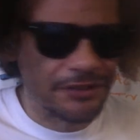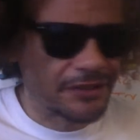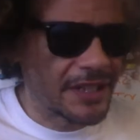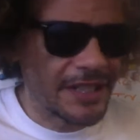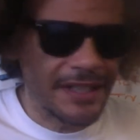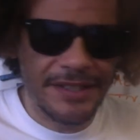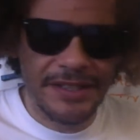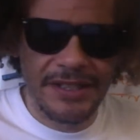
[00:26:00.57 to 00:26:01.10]

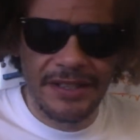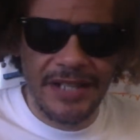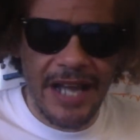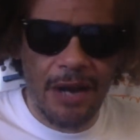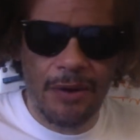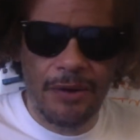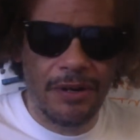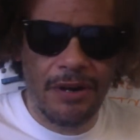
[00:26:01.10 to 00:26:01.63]
guys can
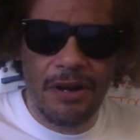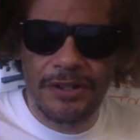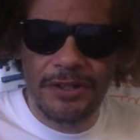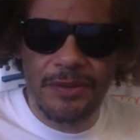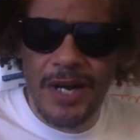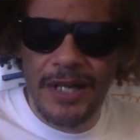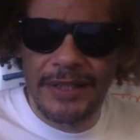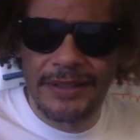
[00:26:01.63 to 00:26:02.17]
cower all you
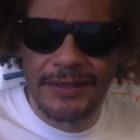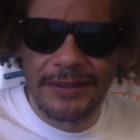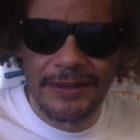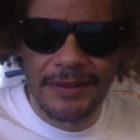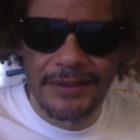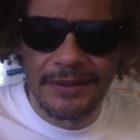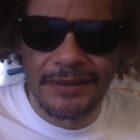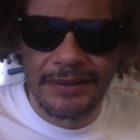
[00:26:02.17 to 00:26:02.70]
want
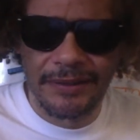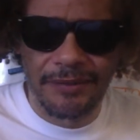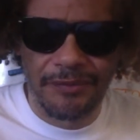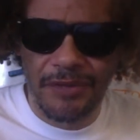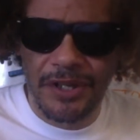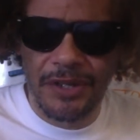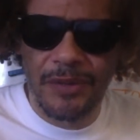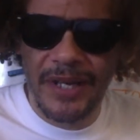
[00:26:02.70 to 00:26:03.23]
and
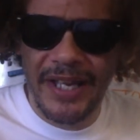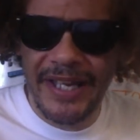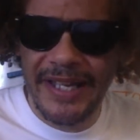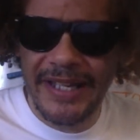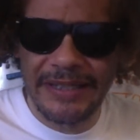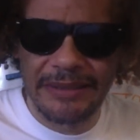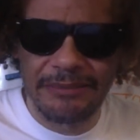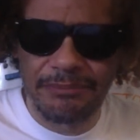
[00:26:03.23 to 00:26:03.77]
run
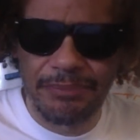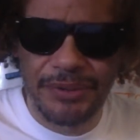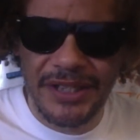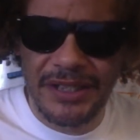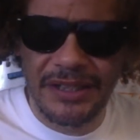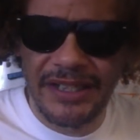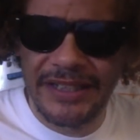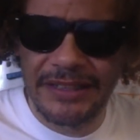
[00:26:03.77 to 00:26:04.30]
away and
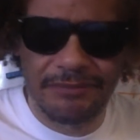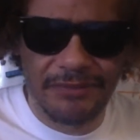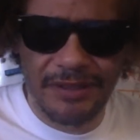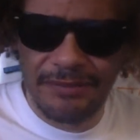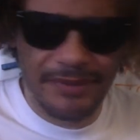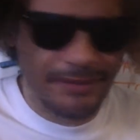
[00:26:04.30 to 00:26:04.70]
pretend like, but